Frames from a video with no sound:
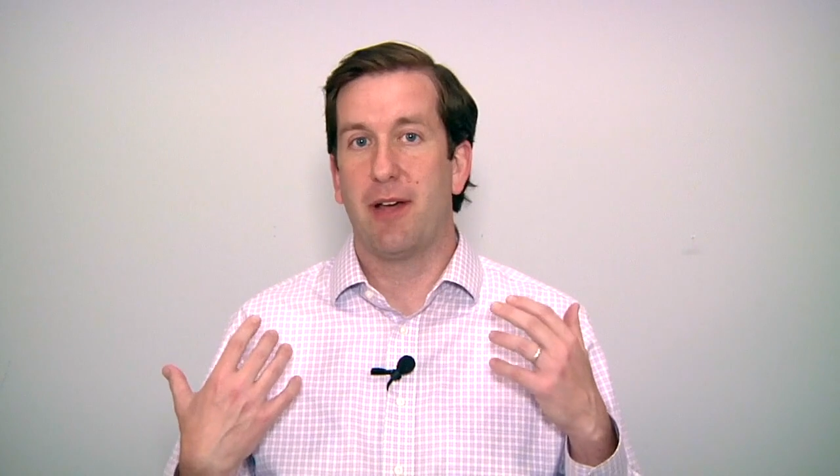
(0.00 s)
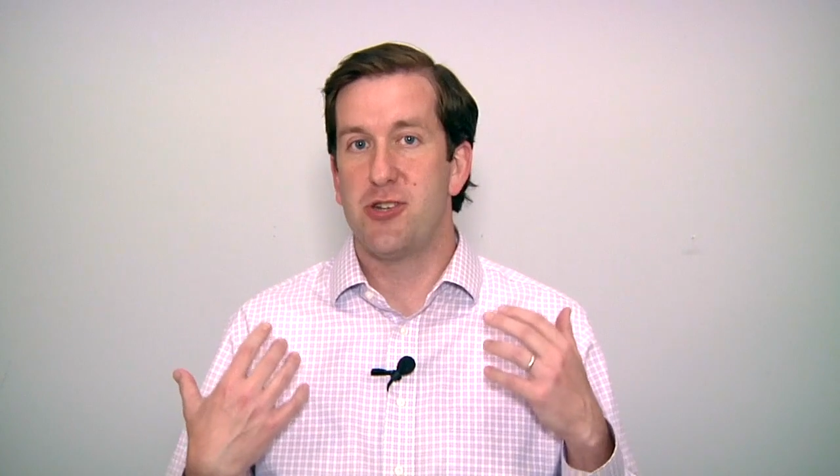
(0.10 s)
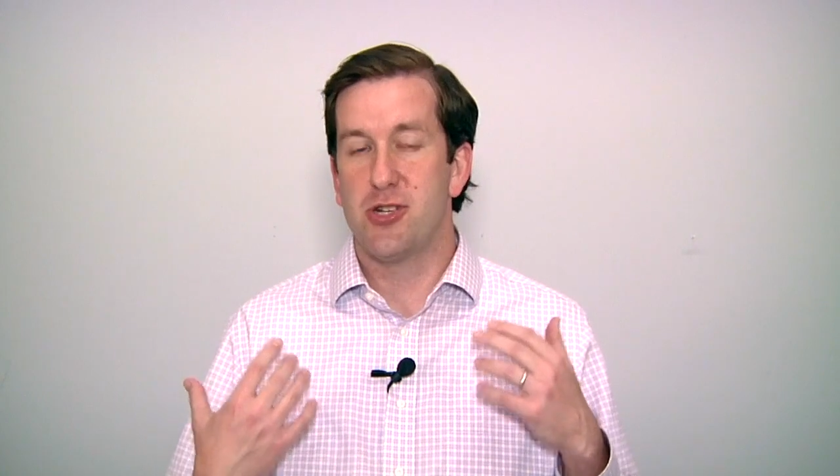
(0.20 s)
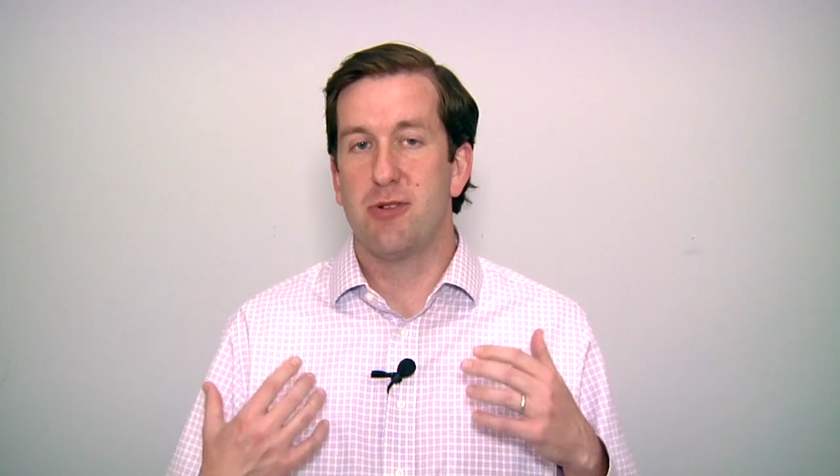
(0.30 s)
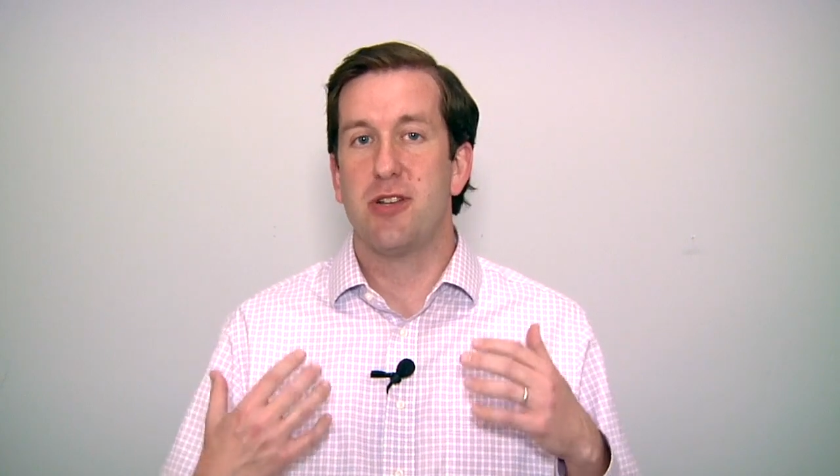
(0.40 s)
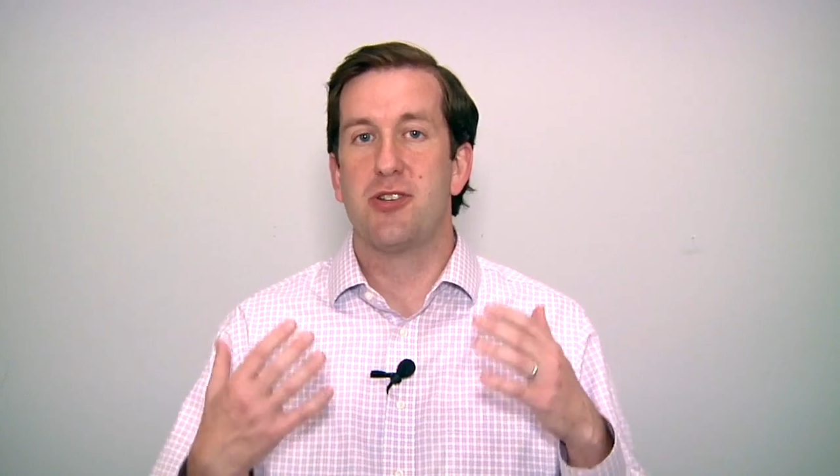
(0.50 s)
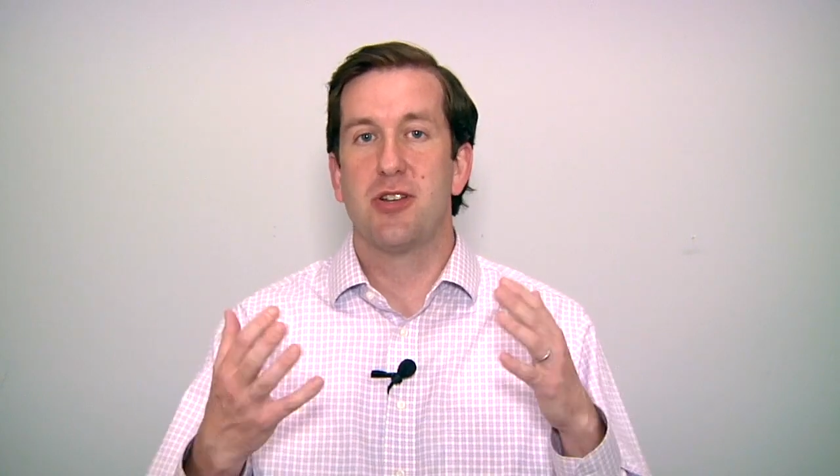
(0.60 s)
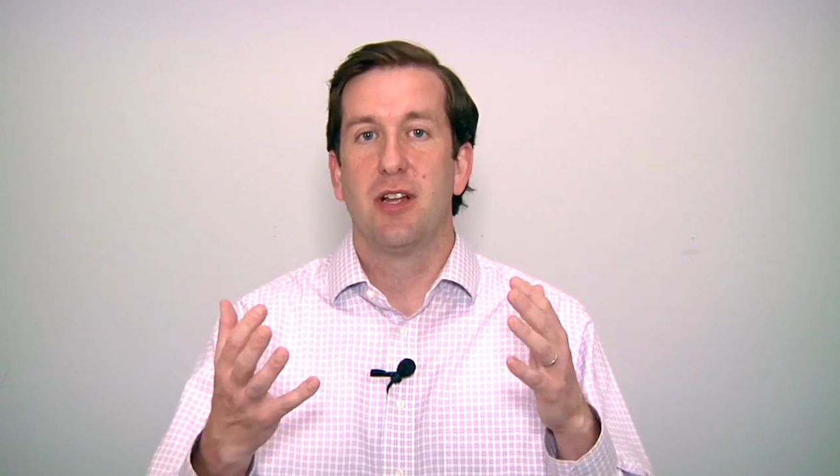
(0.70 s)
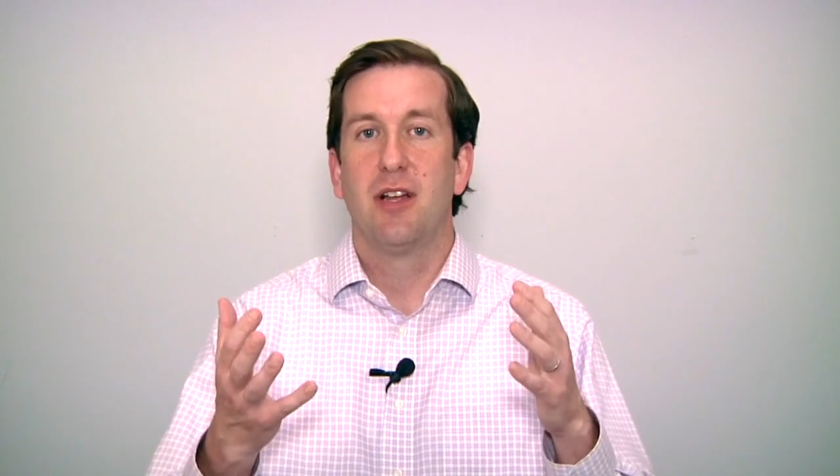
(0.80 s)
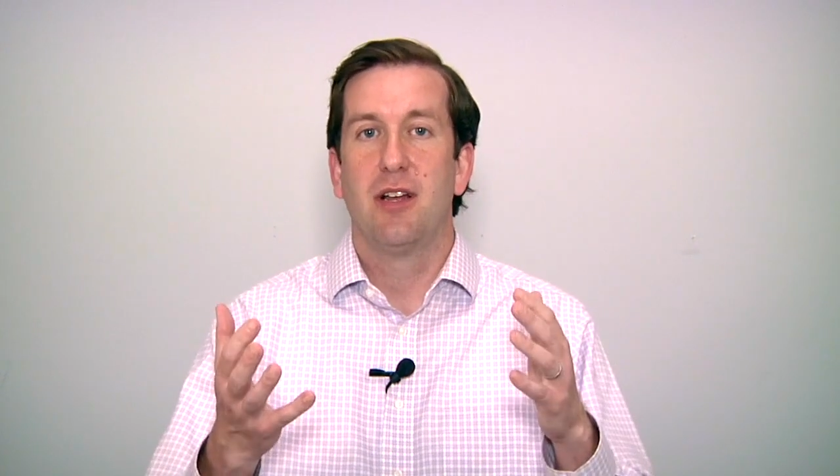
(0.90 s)
not Jewish.
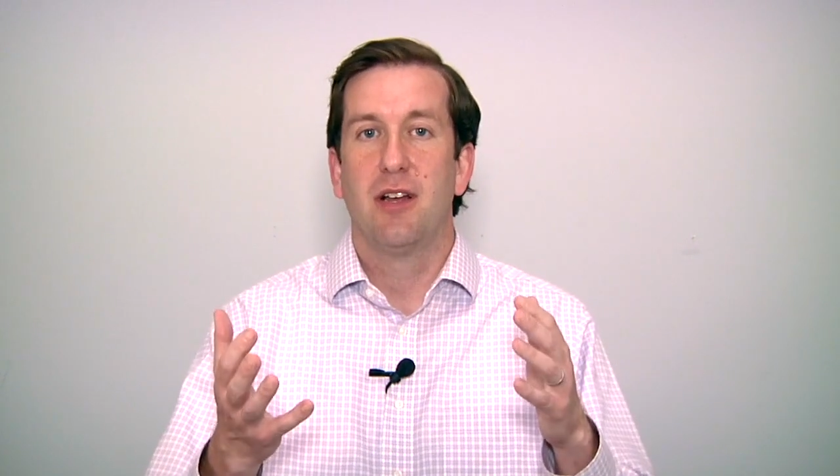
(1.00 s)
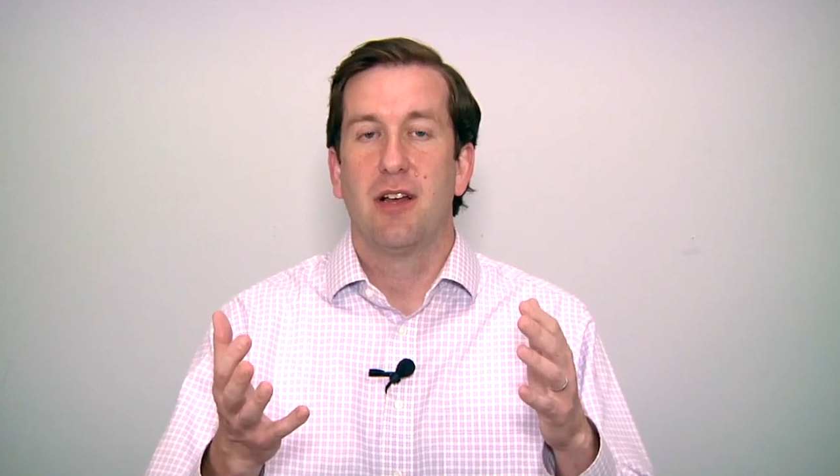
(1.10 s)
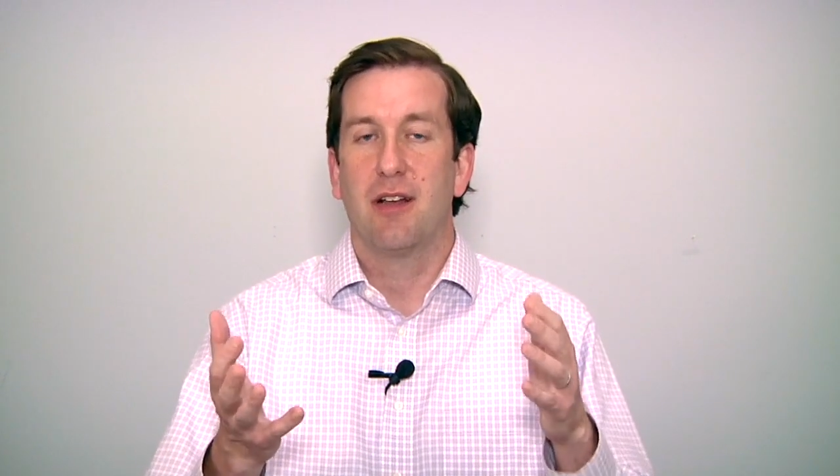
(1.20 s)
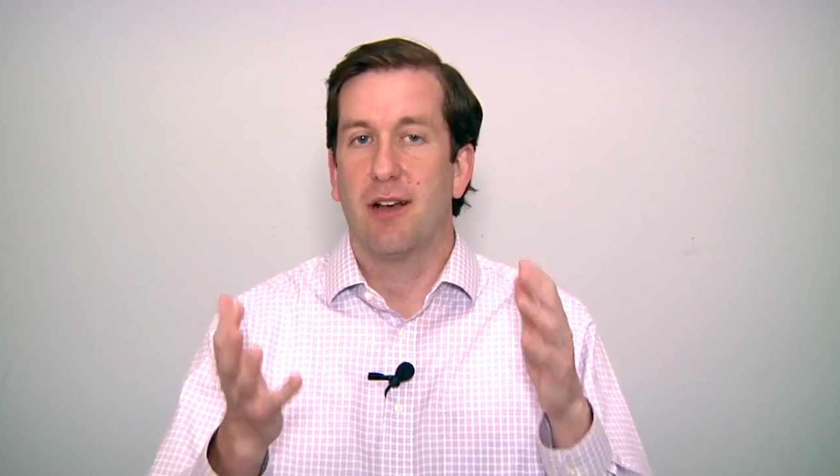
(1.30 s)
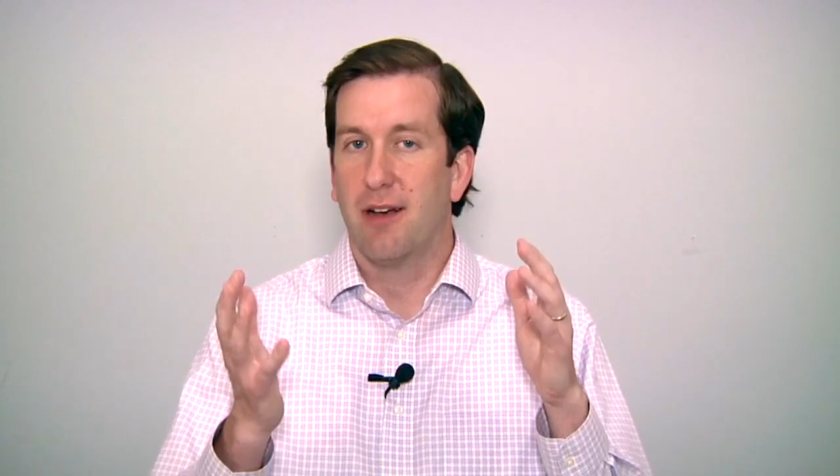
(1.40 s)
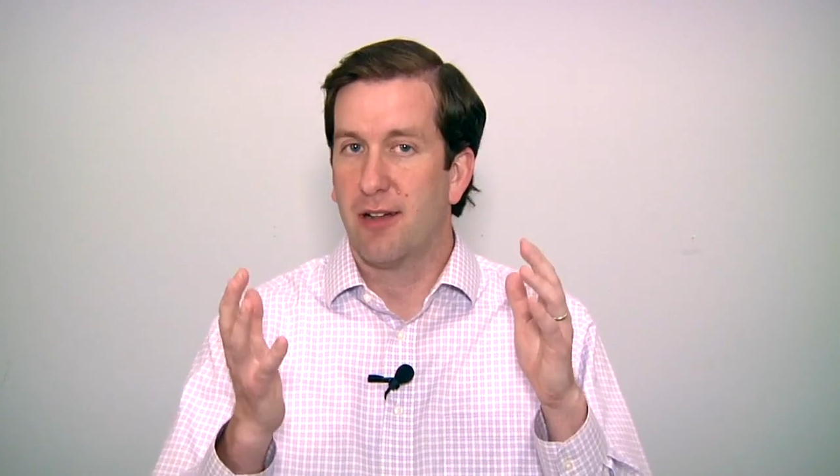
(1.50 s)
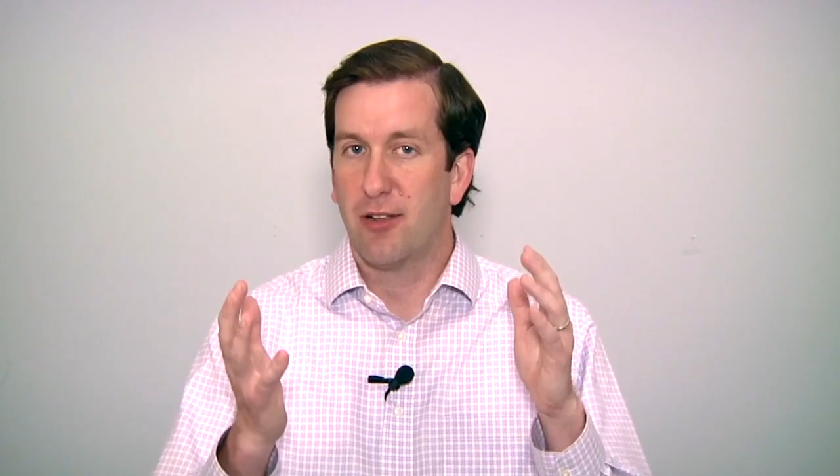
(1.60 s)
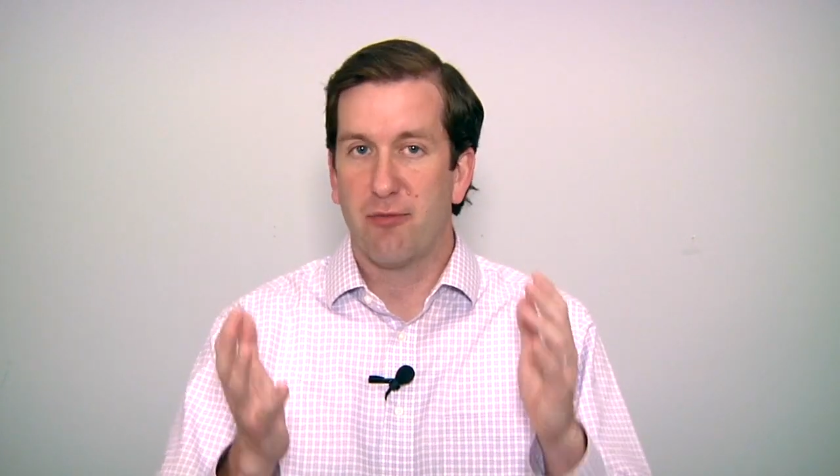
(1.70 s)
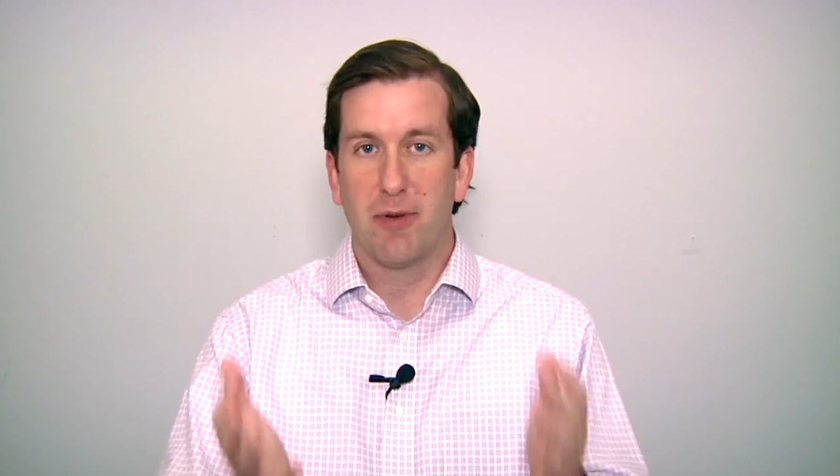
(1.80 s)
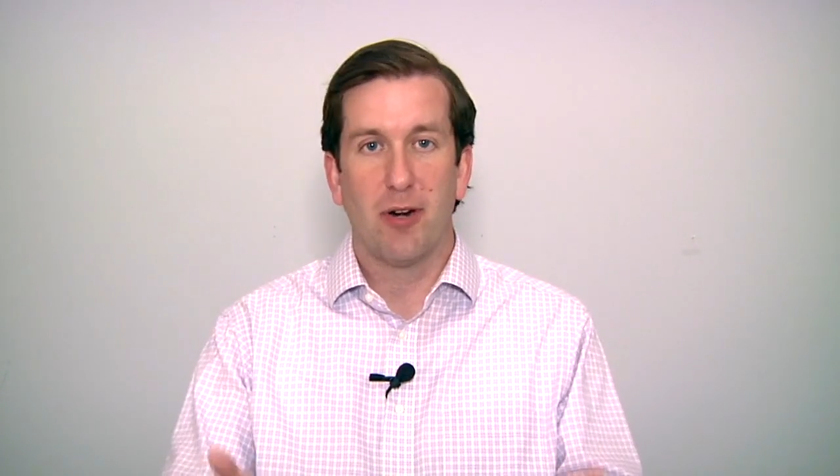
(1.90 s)

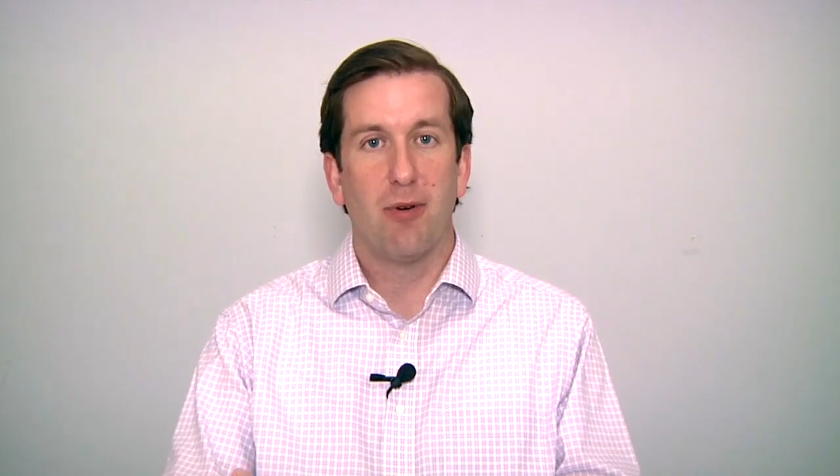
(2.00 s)
You've been